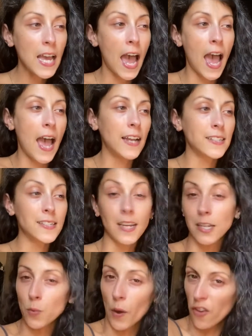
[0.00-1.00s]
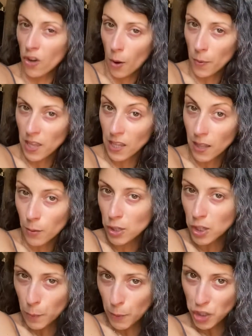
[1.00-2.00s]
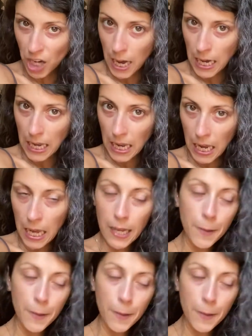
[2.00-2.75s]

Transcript: and discuss whether or not we think they were super shady.